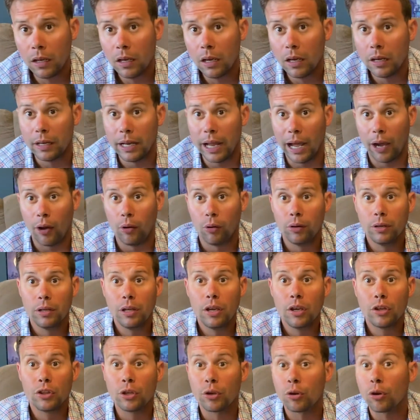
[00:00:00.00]
Now,
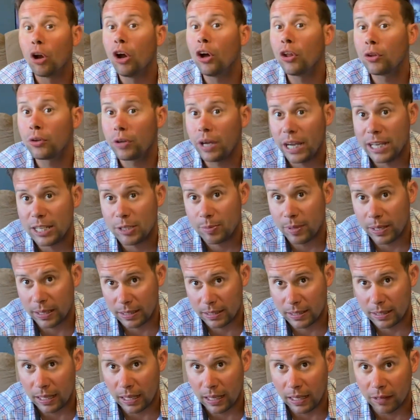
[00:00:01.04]
there are other
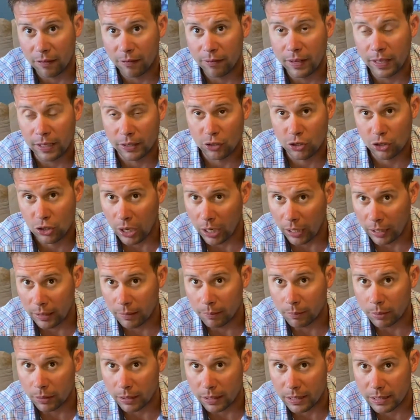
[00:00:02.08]
aspects that affect
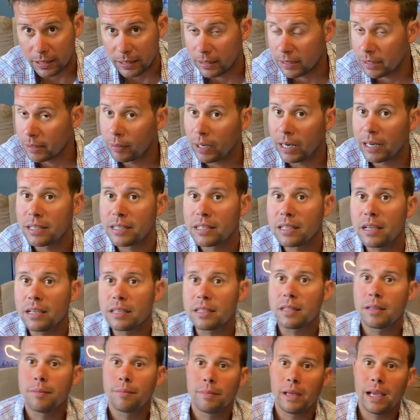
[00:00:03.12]
shotgun ballistics, and I
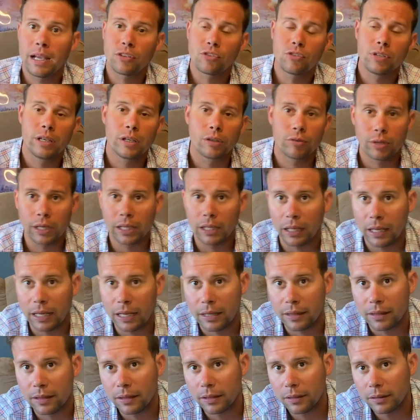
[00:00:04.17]
discussed them actually at great
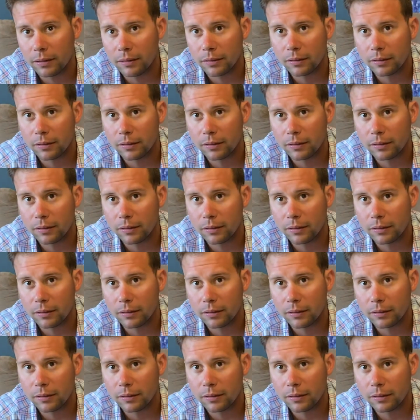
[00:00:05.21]
length